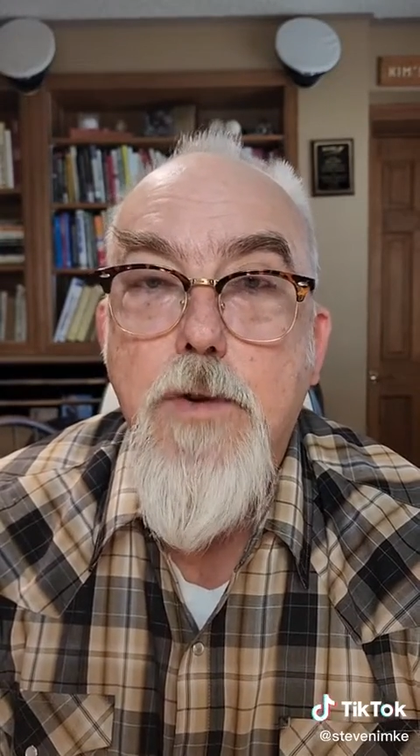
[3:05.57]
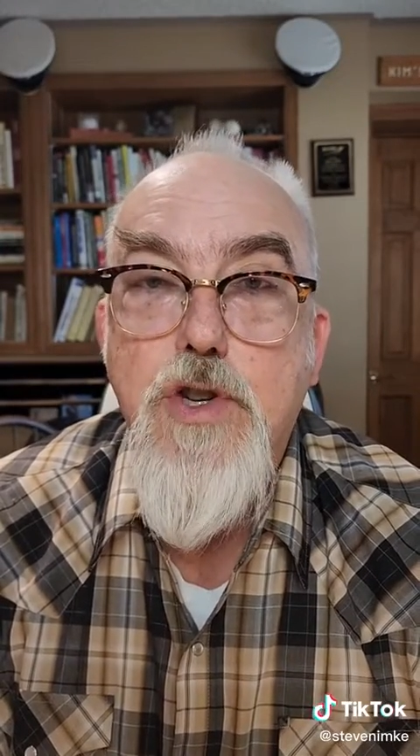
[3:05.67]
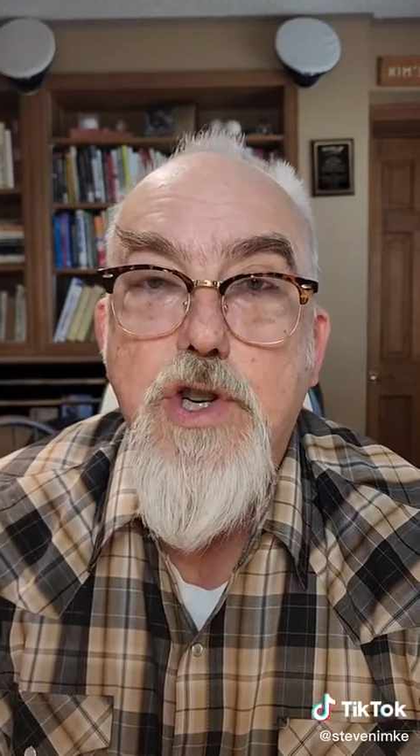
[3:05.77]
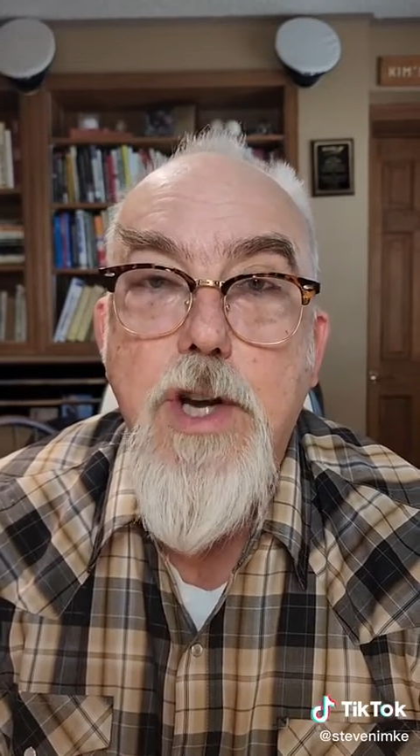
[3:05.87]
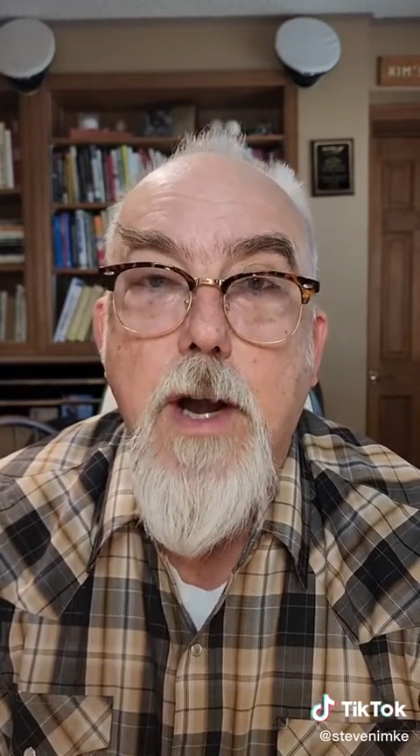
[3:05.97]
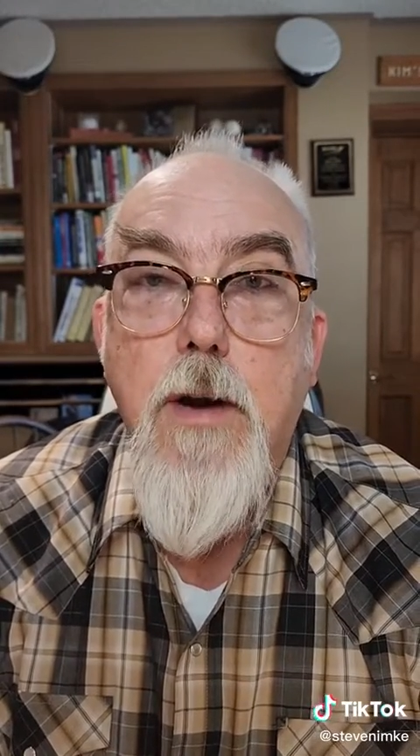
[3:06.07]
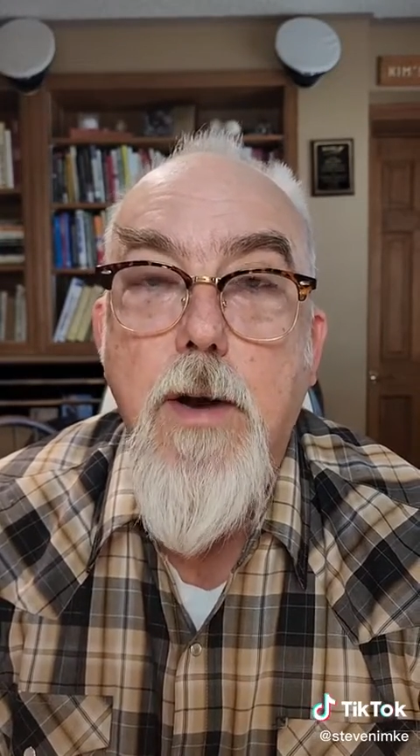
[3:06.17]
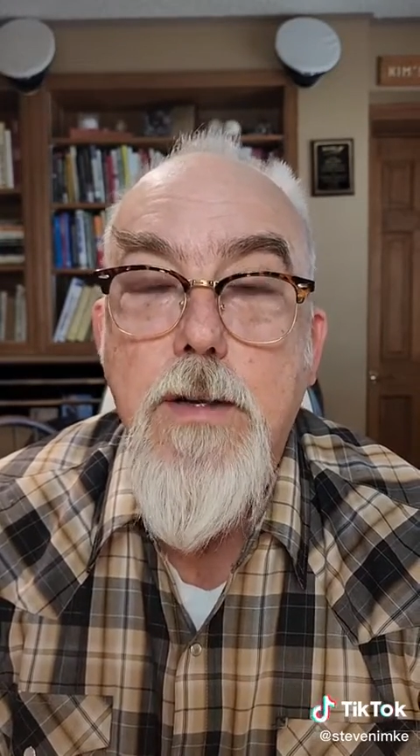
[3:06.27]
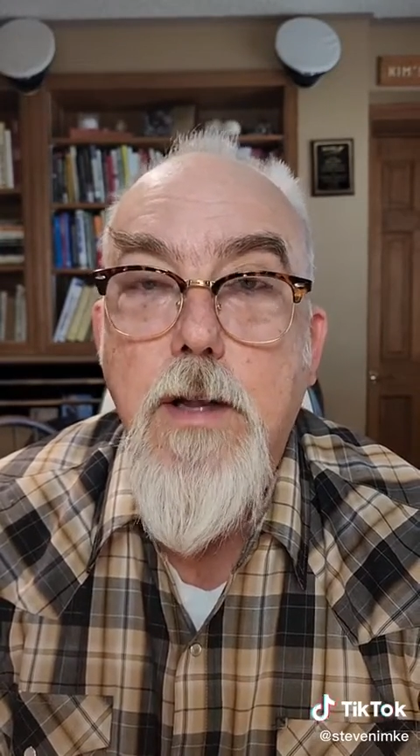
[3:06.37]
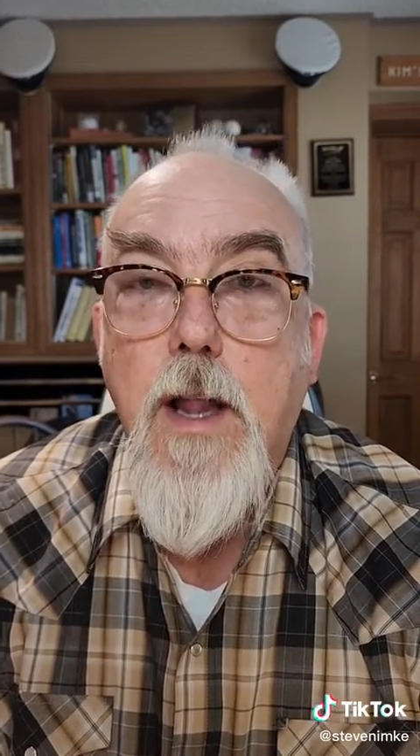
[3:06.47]
share
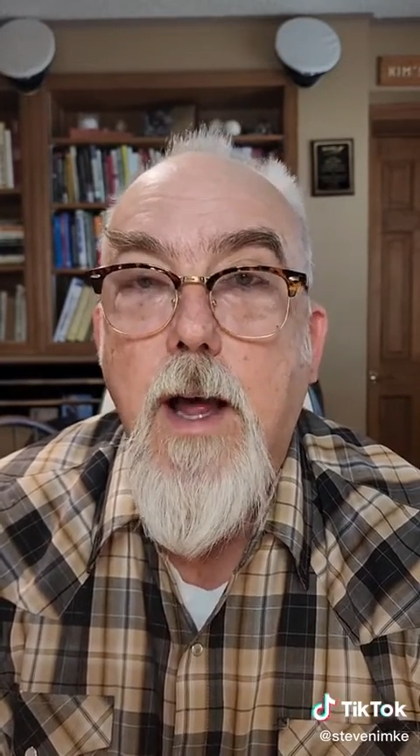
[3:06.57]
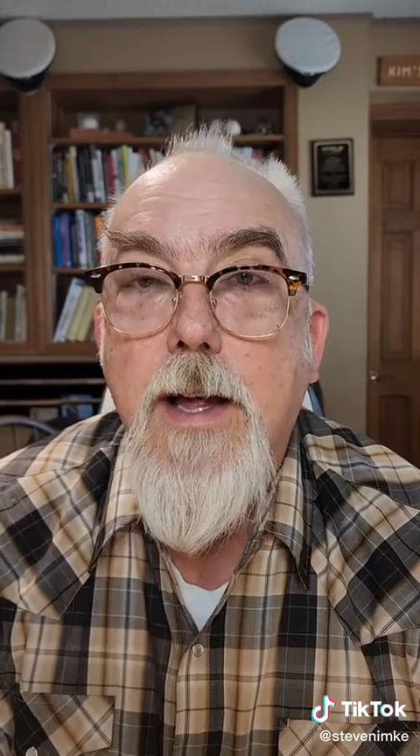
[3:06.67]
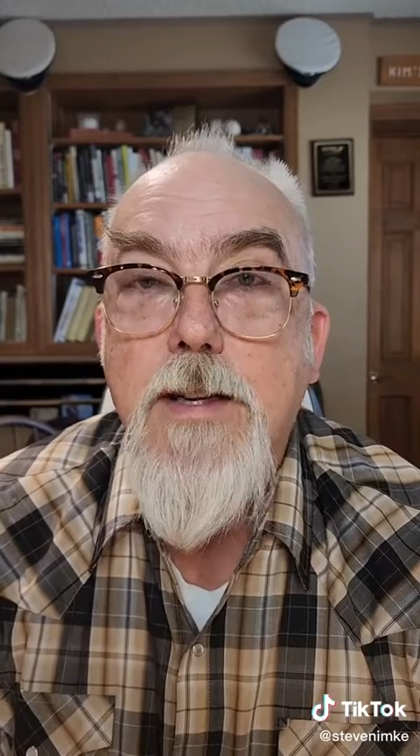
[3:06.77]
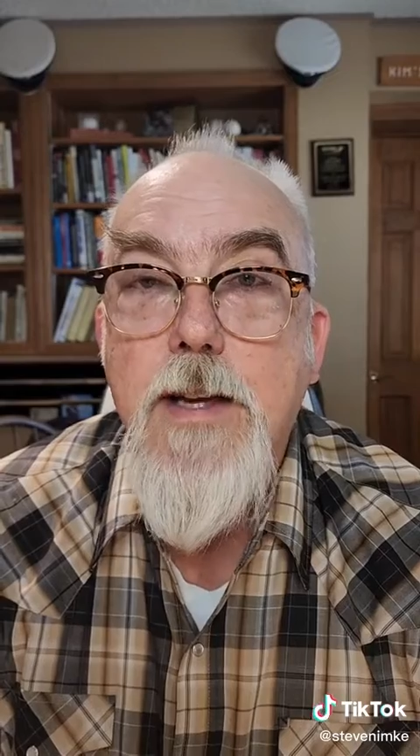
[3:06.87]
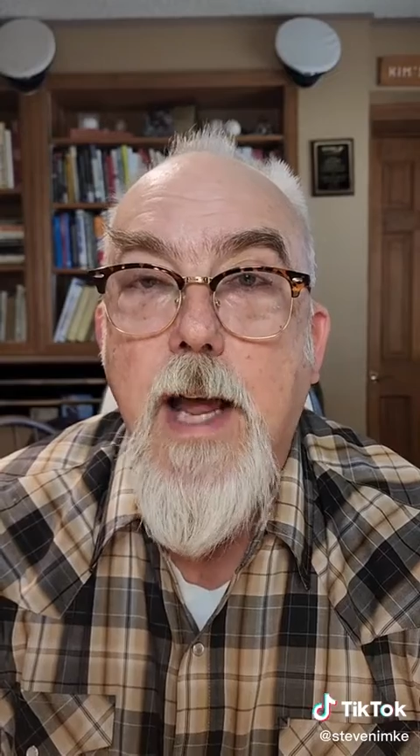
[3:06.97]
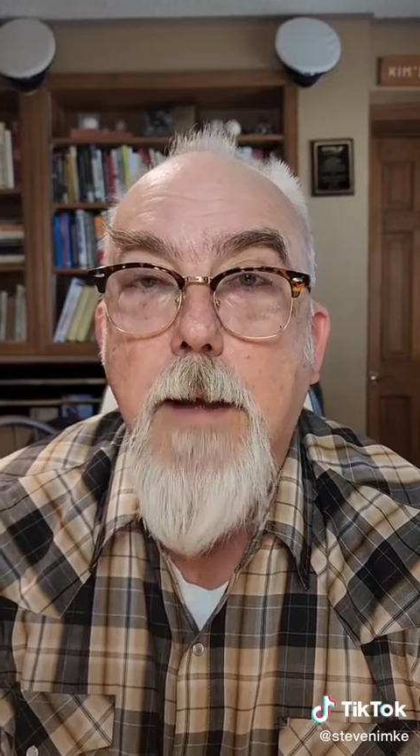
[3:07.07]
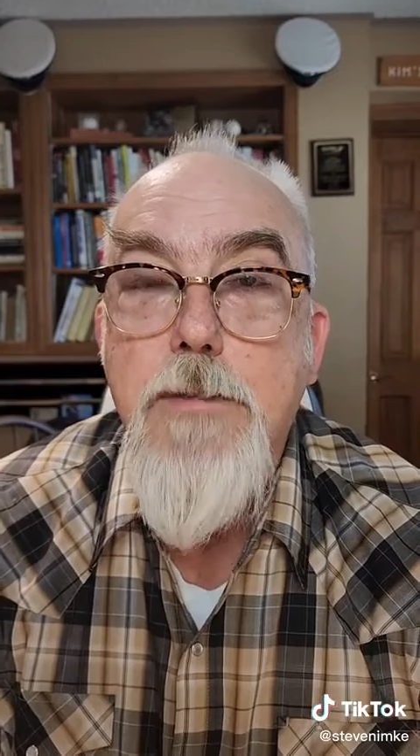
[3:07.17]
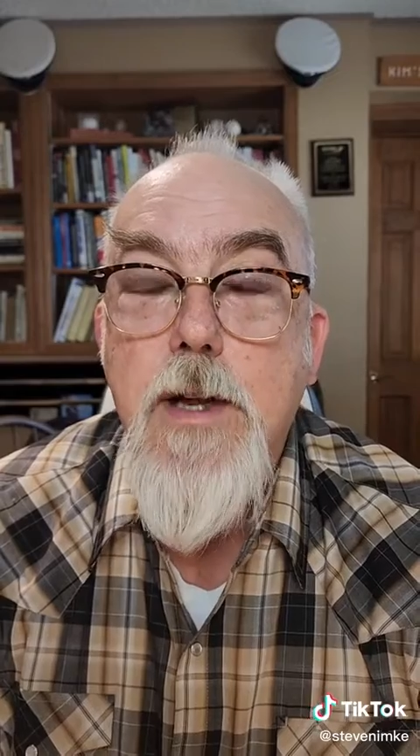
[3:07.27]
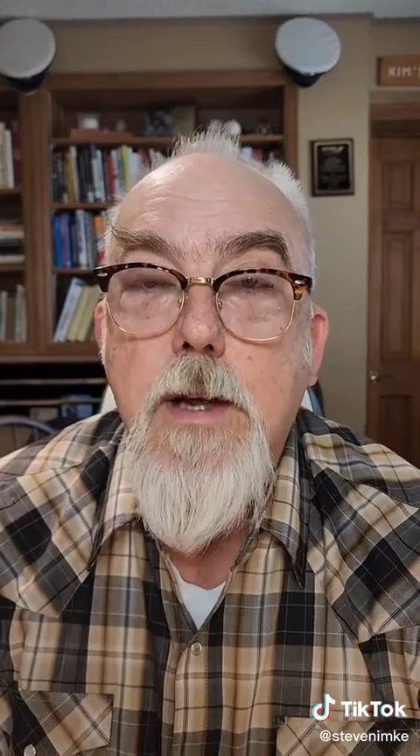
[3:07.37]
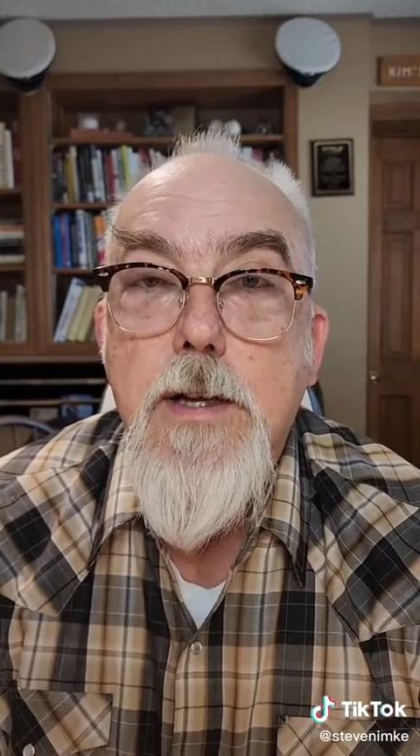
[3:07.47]
his clients' names